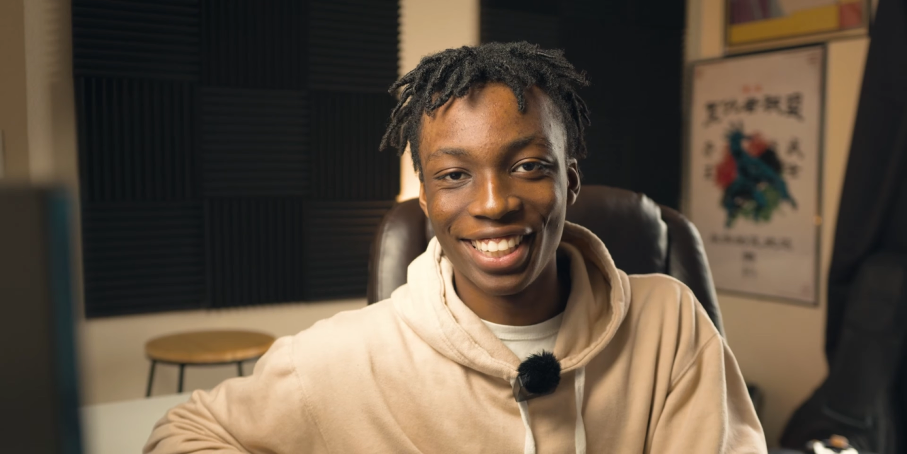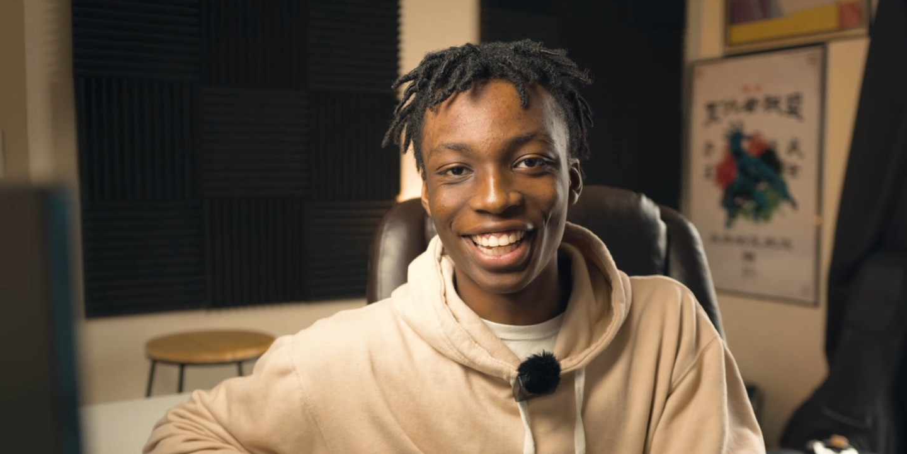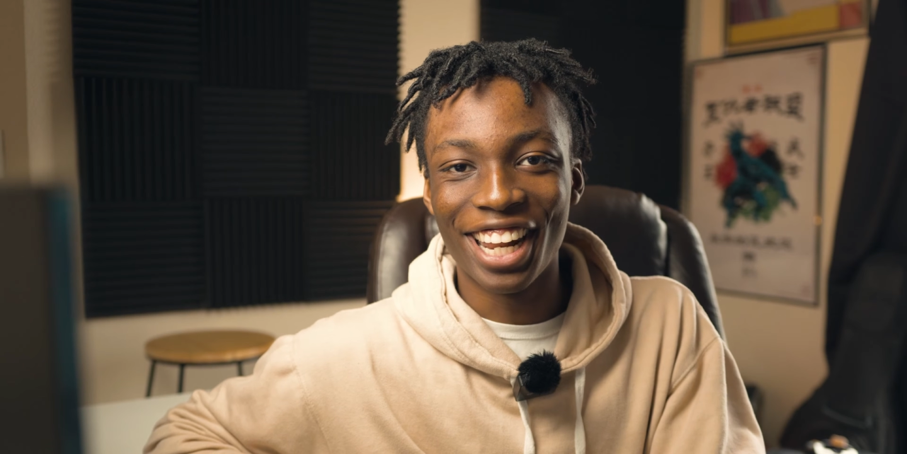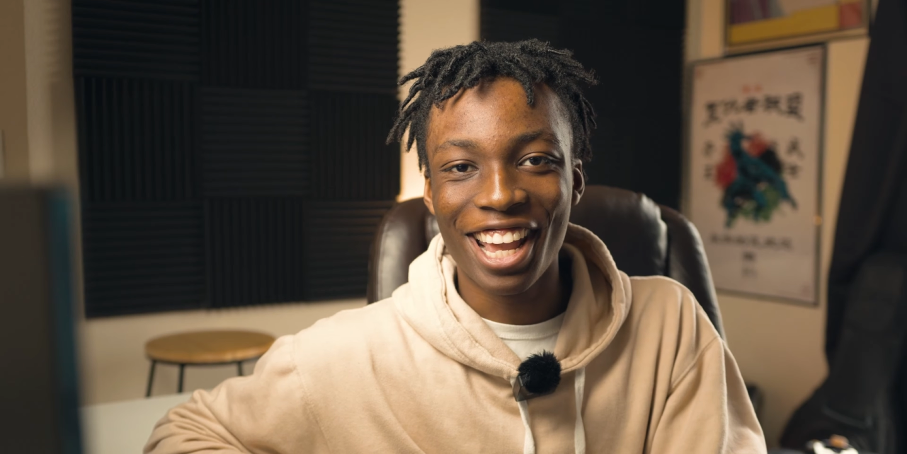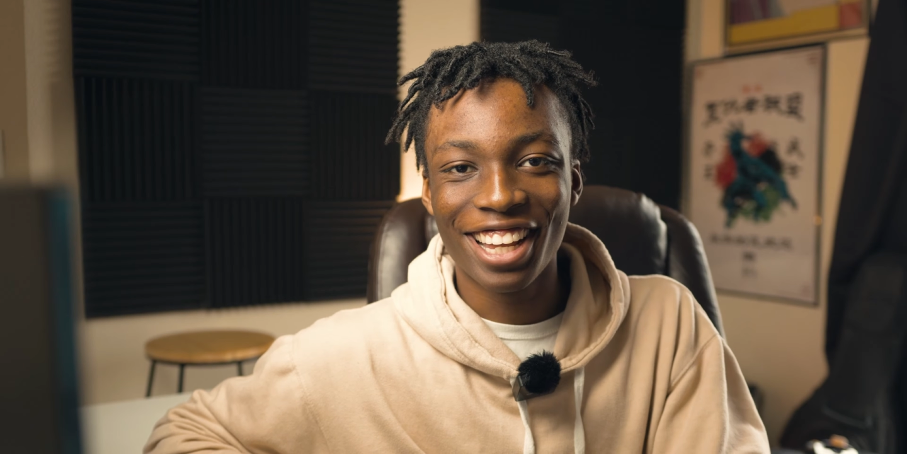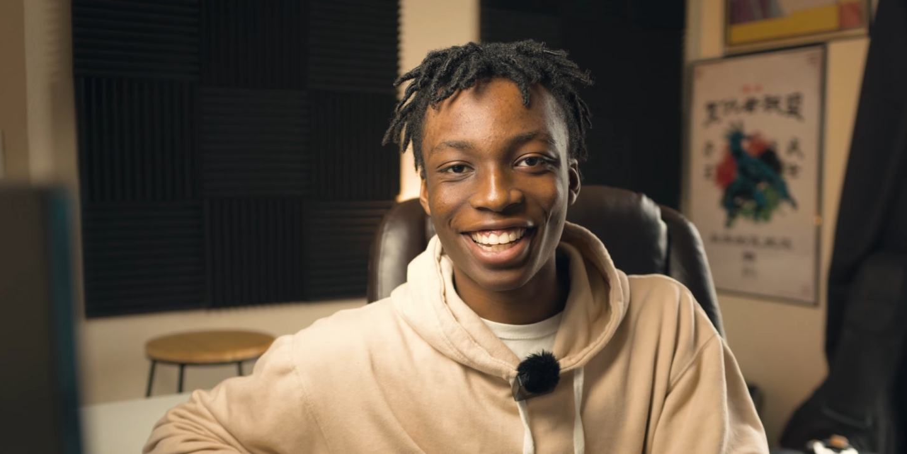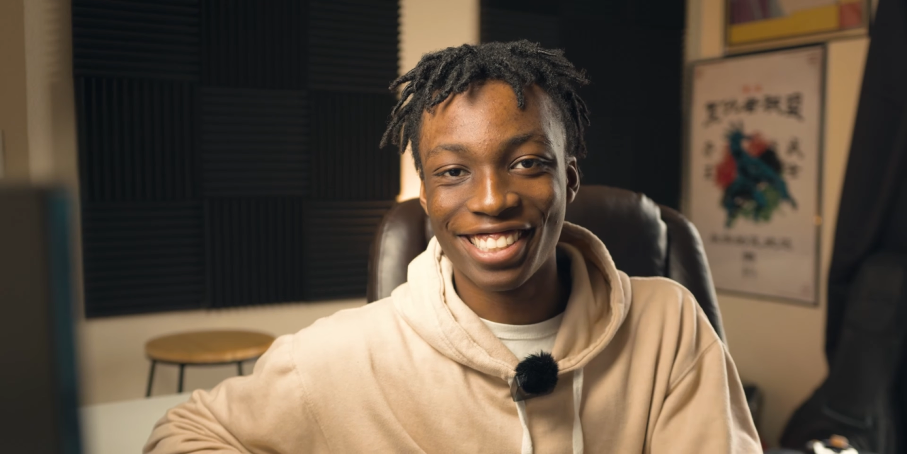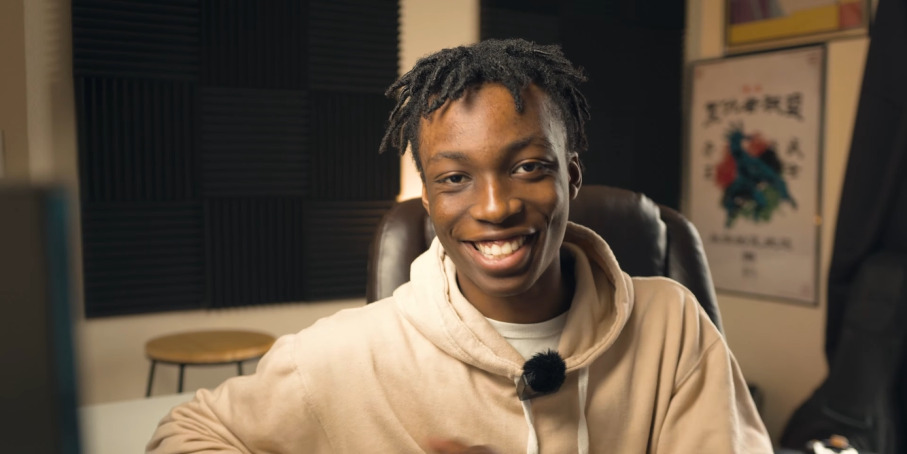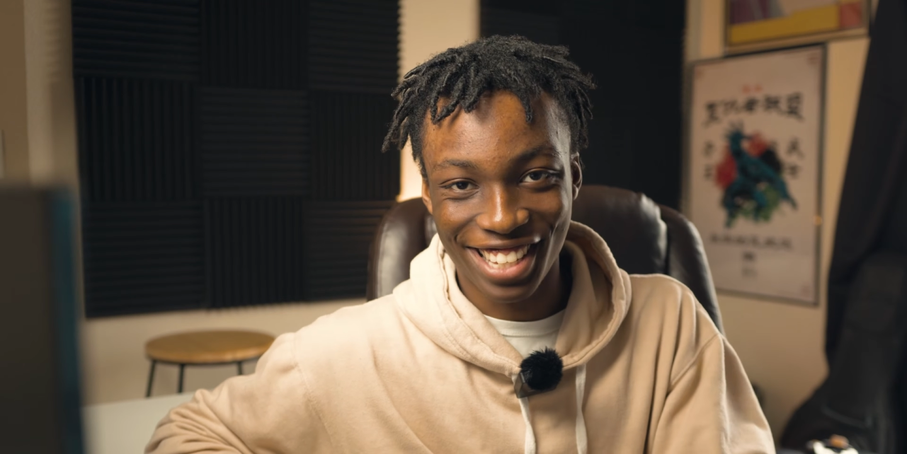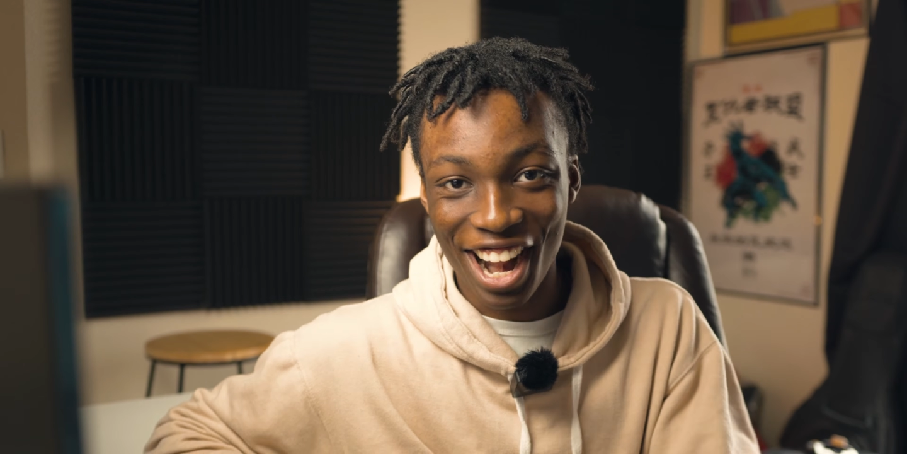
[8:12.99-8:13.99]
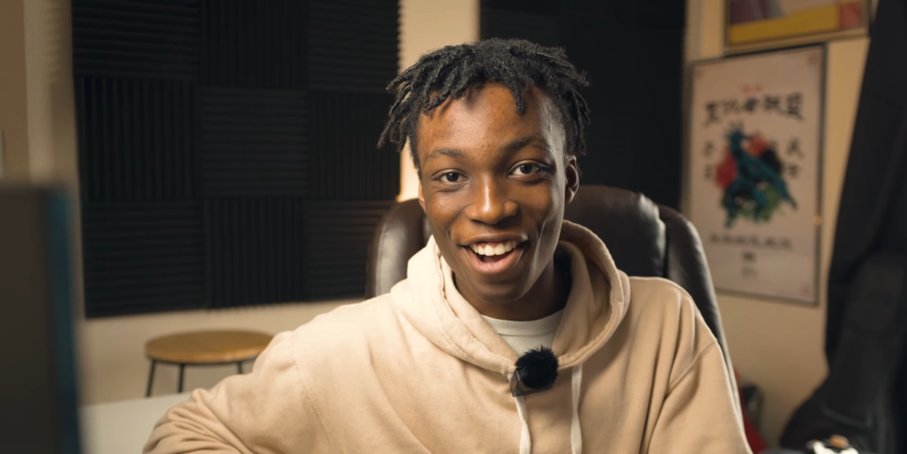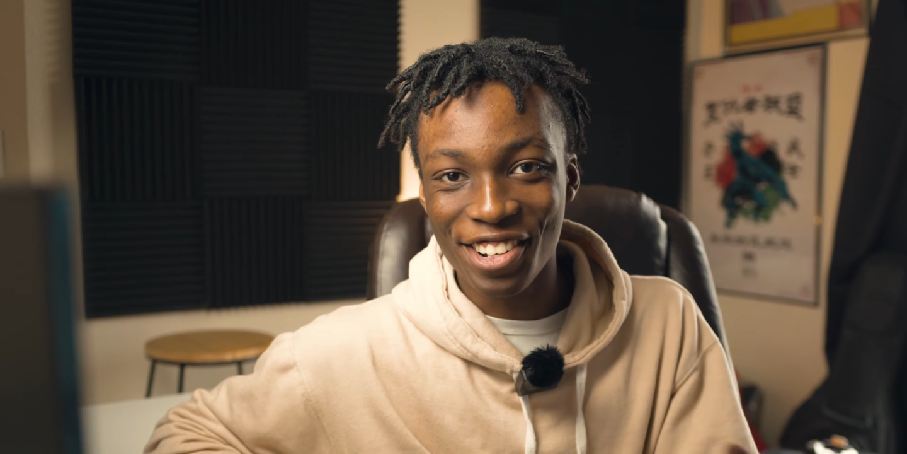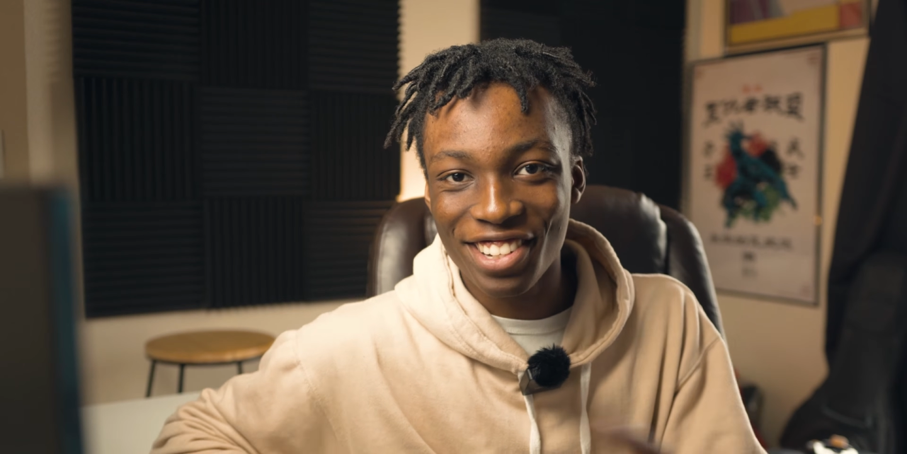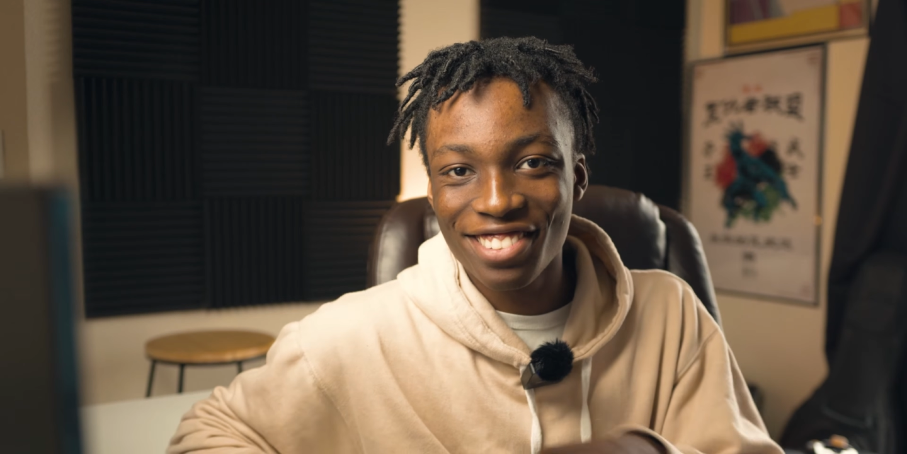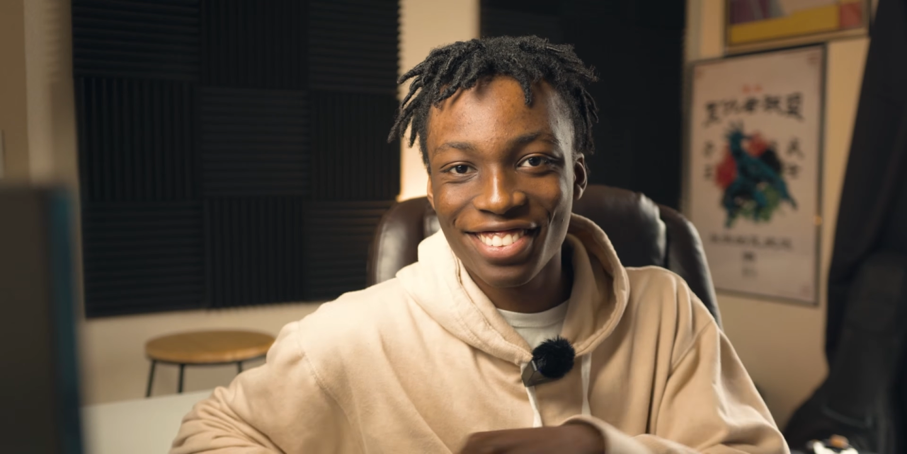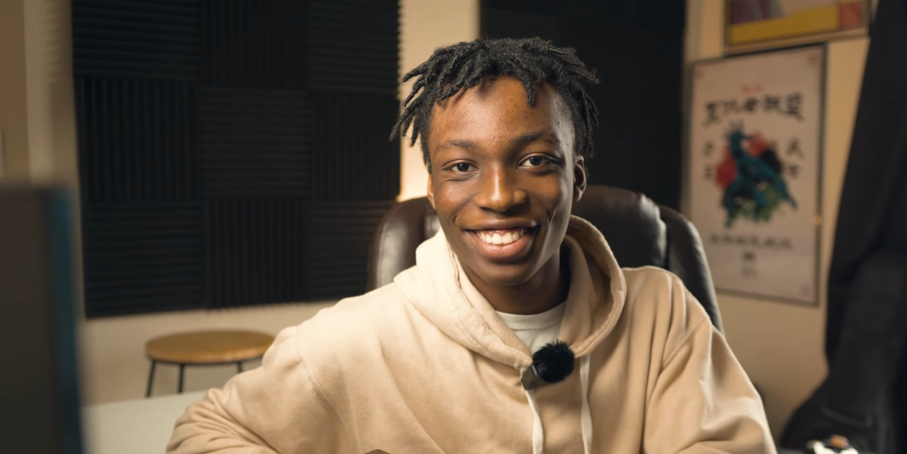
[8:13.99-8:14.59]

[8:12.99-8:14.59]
Get it? Because I said I'll